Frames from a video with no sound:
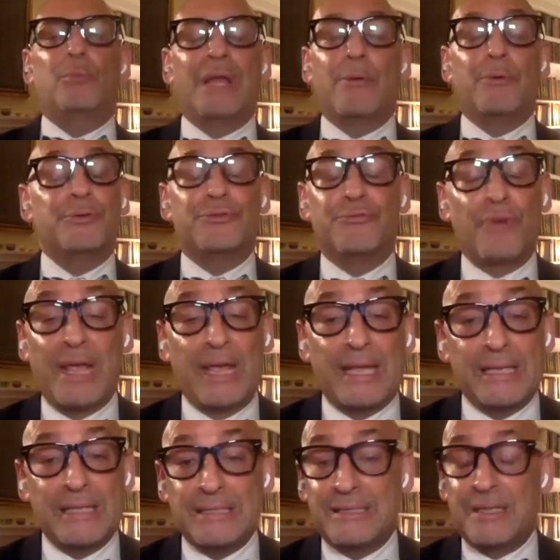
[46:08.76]
when I was
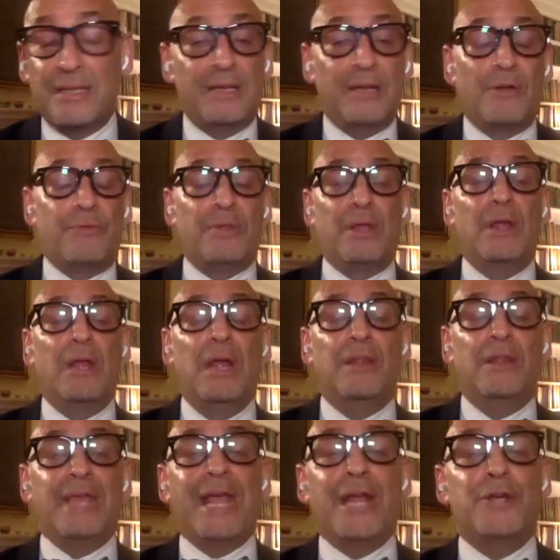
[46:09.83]
raised. You know, the
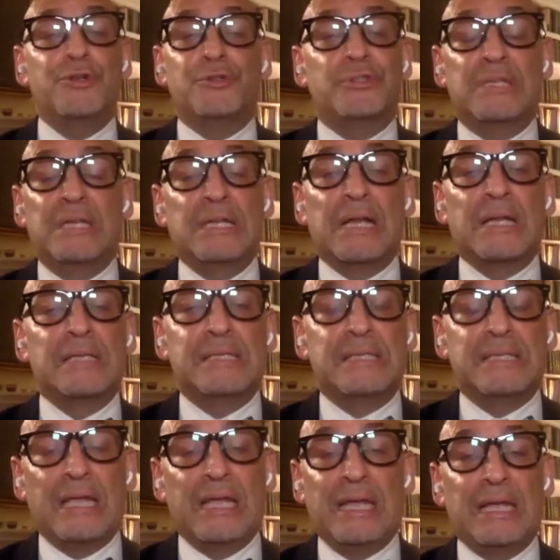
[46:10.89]
angels did not
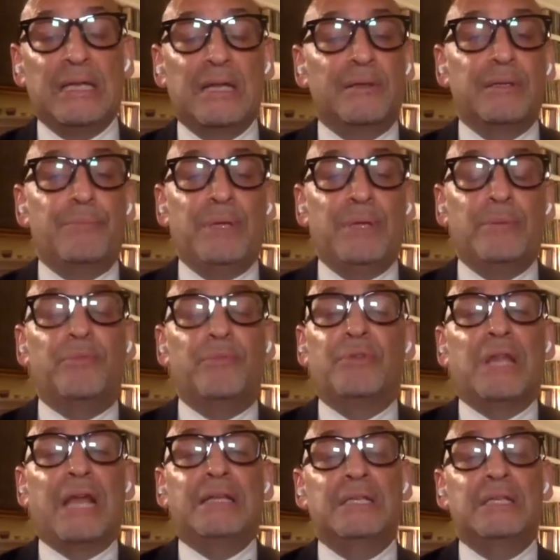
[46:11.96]
sing, and the beam of
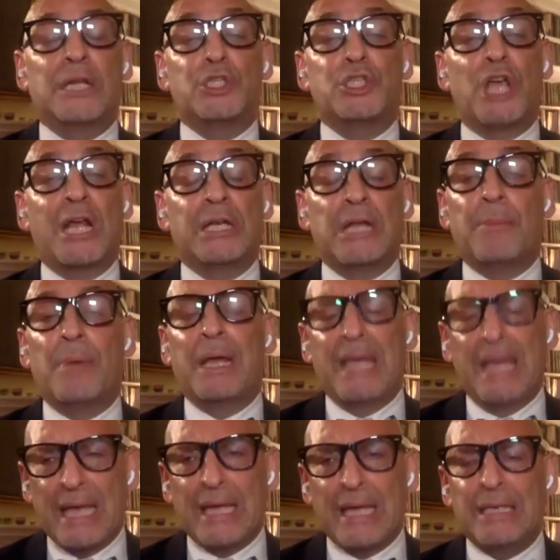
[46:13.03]
light did not shine on my
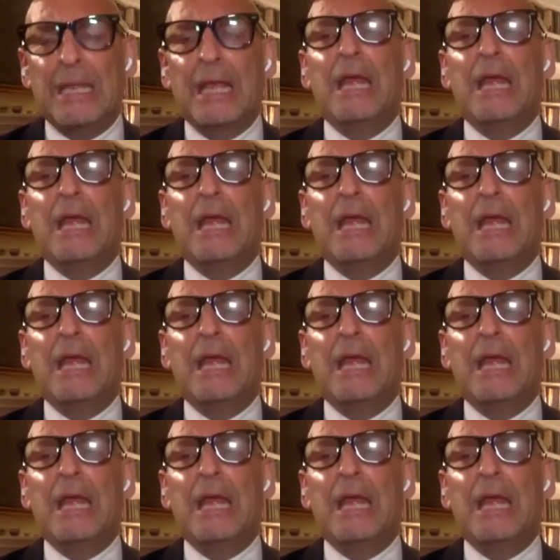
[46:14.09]
head.